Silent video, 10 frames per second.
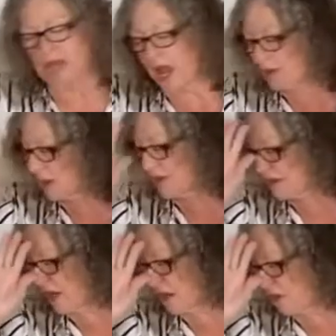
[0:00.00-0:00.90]
I will
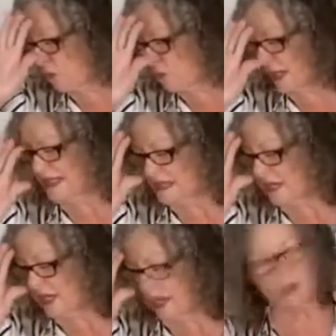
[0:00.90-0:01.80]
have not one
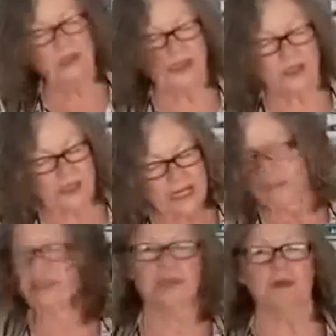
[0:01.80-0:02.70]
upline
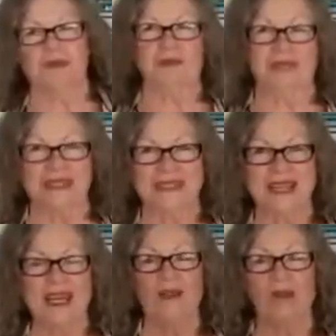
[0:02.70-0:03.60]
shouting at me for this,
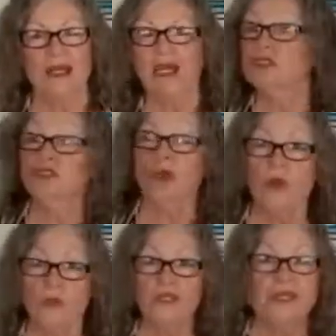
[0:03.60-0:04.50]
right?
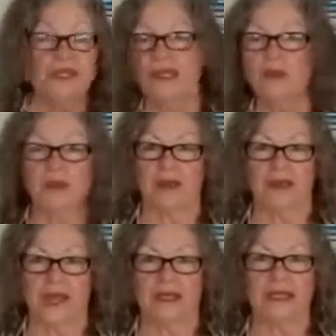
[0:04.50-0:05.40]
Don't think about
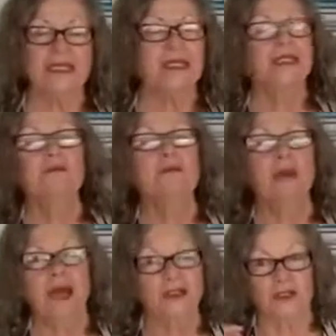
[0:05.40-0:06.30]
that. It doesn't
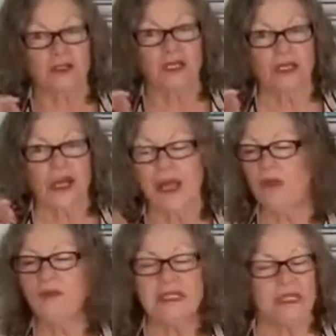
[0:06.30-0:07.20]
matter
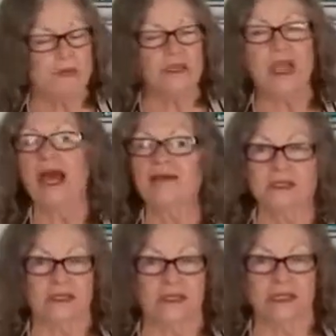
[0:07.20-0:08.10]
how many names you have
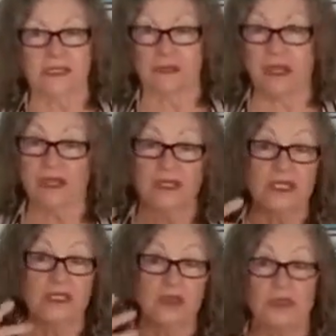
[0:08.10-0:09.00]
on the list. It matters
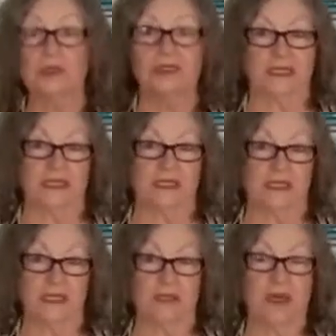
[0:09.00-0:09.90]
that you're building the
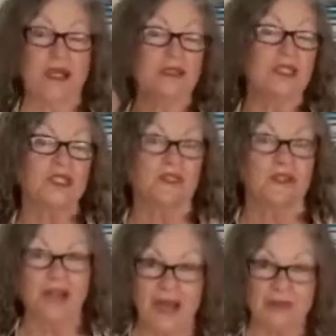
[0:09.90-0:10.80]
list. It matters that
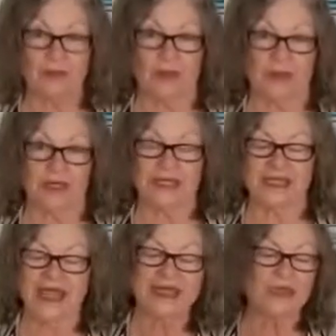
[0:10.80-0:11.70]
you've got them on the
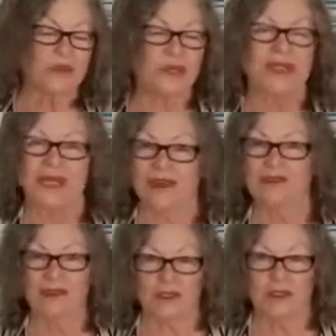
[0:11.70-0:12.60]
list. That's what you have
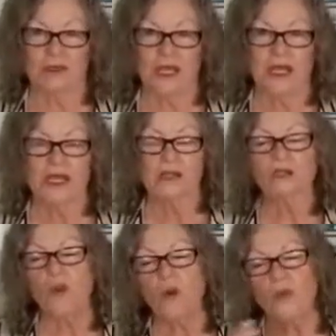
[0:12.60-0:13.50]
to do. So
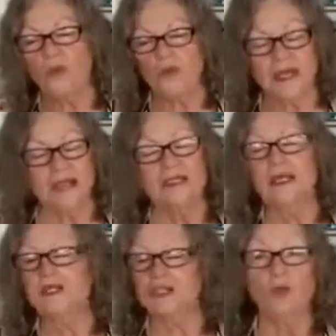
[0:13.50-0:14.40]
don't worry.
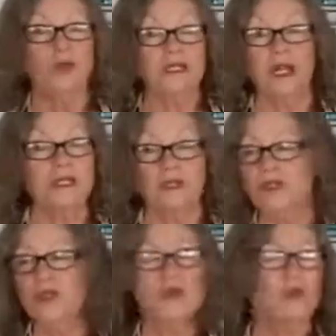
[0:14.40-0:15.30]
Do you want
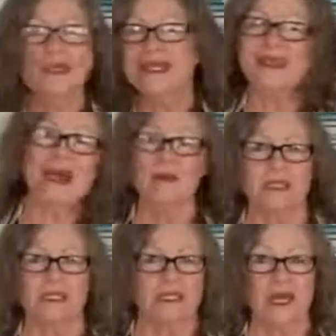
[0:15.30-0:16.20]
100? No, you want
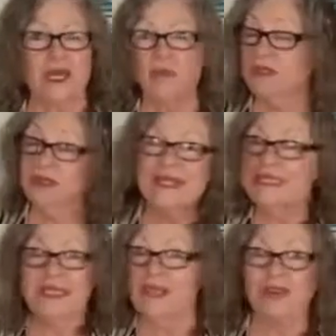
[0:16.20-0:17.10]
1,000. But not
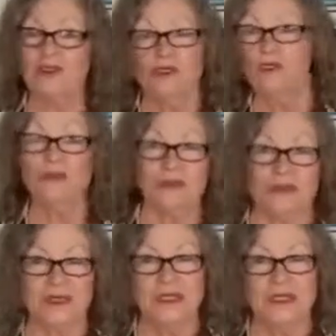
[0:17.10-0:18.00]
this
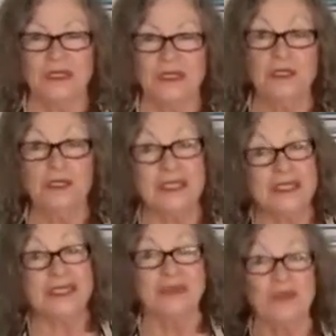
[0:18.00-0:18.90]
afternoon. You
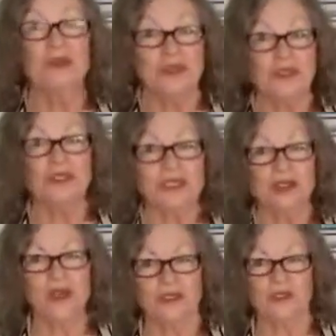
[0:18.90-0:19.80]
just need the ones you're going
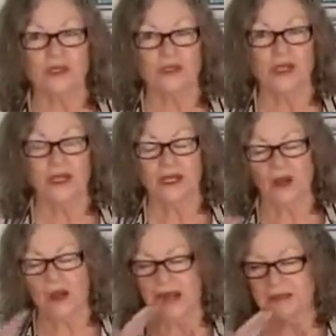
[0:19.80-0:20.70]
to talk to.
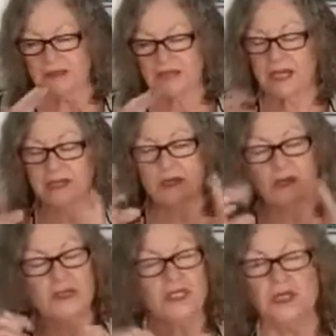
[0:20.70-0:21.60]
All right. And
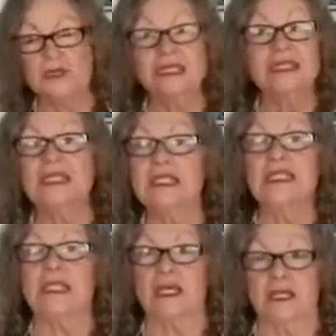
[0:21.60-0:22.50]
this goes into
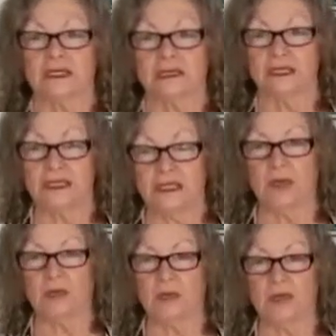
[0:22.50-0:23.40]
detail in the
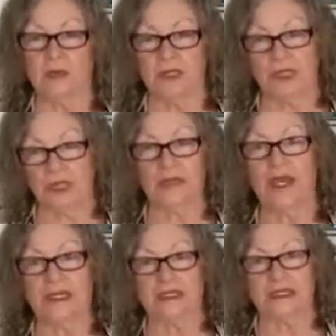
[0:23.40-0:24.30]
ebook, but you get
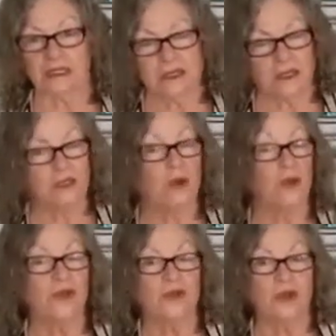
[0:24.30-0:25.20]
the idea. You know
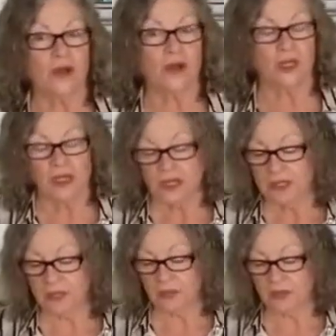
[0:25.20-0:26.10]
who you're going to call.
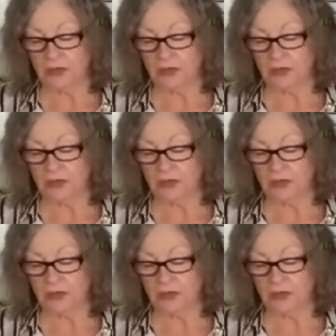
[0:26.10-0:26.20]
Number